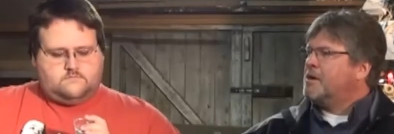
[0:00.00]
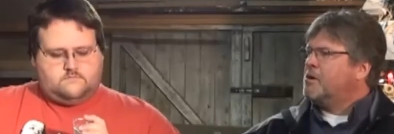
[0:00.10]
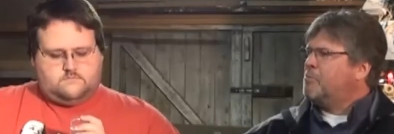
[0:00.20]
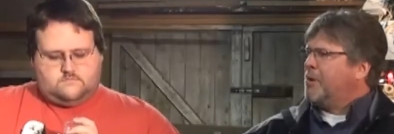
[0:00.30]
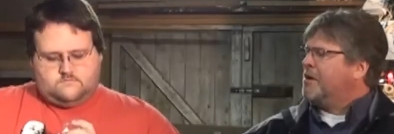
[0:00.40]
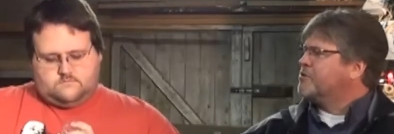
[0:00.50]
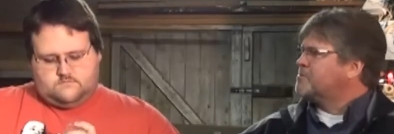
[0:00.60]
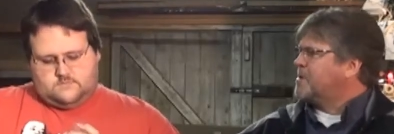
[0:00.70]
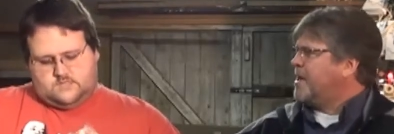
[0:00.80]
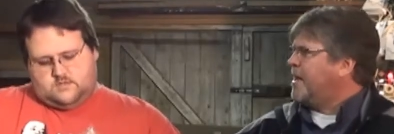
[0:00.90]
Speaker 1: Oh,
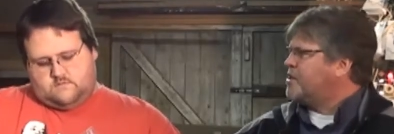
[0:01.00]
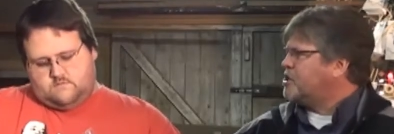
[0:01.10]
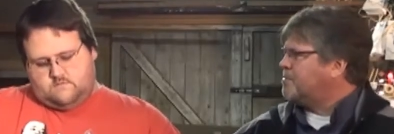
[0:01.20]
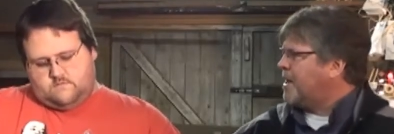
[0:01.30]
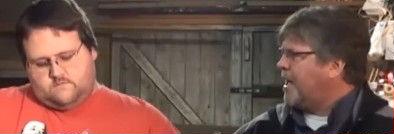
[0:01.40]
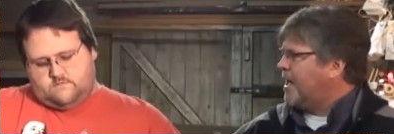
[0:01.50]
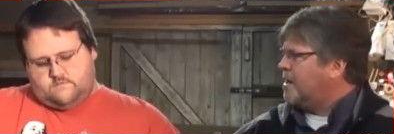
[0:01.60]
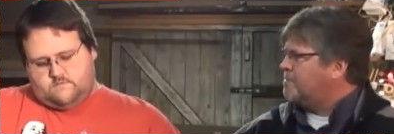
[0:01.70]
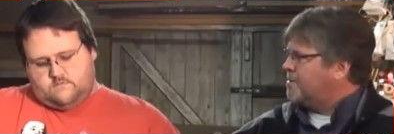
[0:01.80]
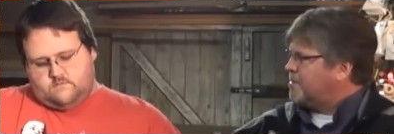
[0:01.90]
Pringles potato chip
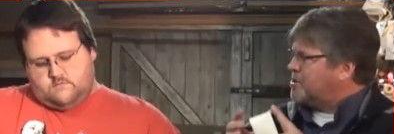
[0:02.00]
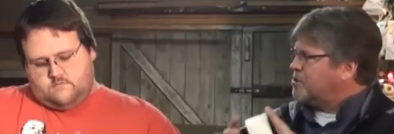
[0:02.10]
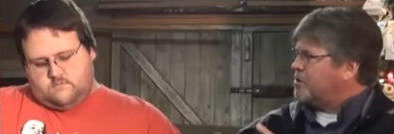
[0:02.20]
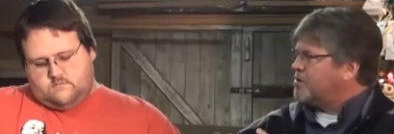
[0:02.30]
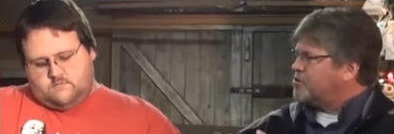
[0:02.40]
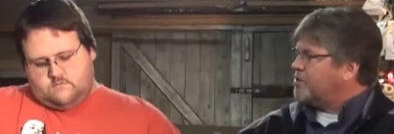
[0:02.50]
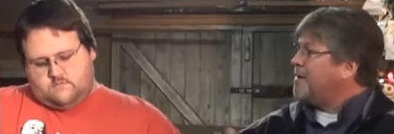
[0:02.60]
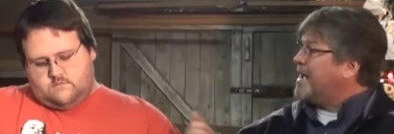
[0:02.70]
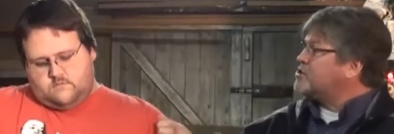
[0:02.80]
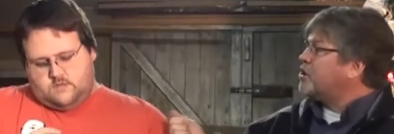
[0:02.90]
can, but much larger.
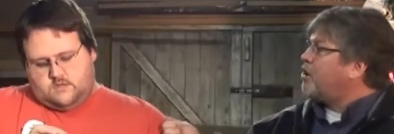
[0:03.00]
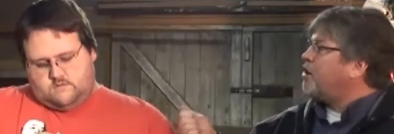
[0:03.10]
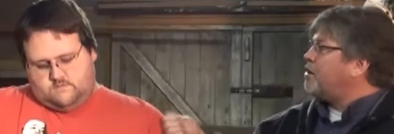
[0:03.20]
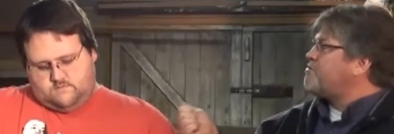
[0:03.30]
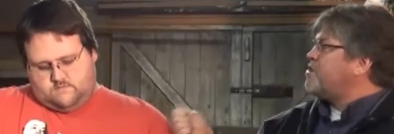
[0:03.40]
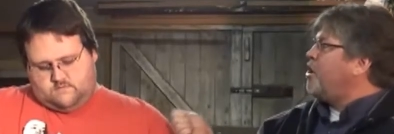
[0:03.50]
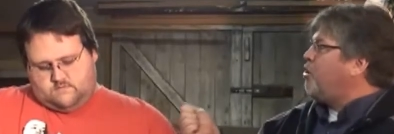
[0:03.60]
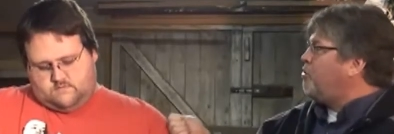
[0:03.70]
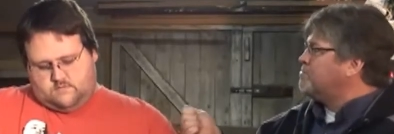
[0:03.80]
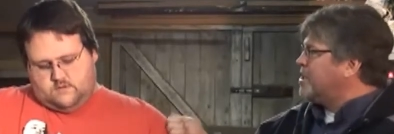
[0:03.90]
Imagine a Hearth and
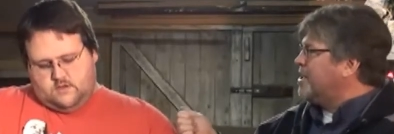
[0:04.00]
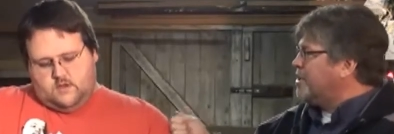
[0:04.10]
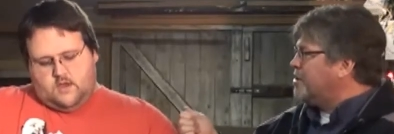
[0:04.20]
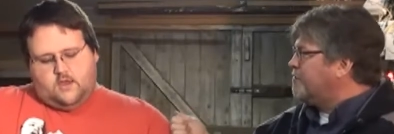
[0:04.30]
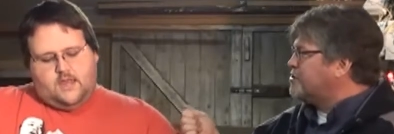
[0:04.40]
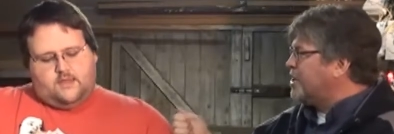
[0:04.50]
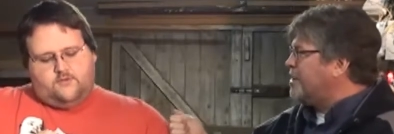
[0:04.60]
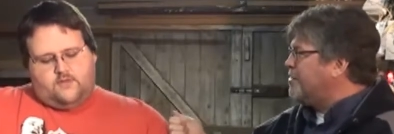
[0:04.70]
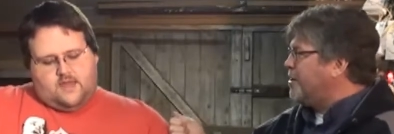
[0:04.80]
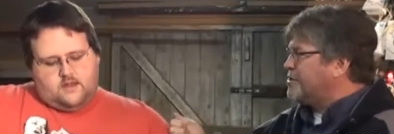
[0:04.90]
Home tin. you oh yeah,
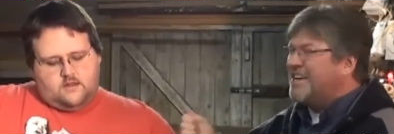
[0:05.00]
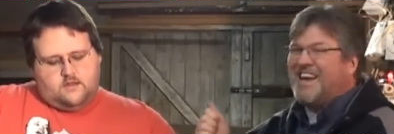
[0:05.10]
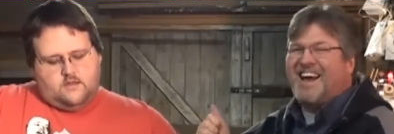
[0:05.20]
I'll do that.